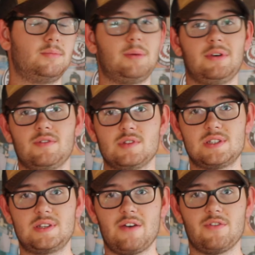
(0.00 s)
even
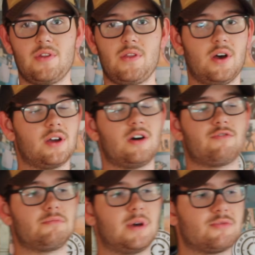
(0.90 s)
7, I
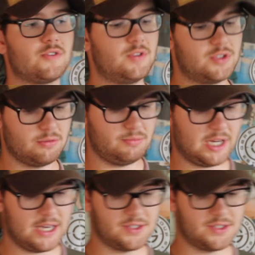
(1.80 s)
can't remember off the top of my head.